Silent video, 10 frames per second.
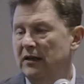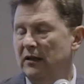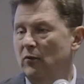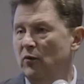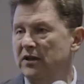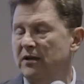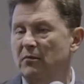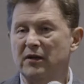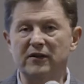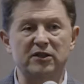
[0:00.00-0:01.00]
was
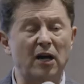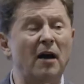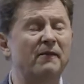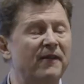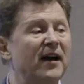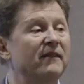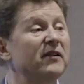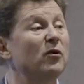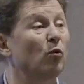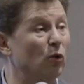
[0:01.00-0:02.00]
among the top five
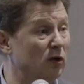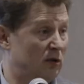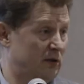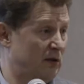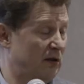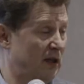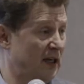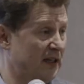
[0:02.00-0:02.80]
in the world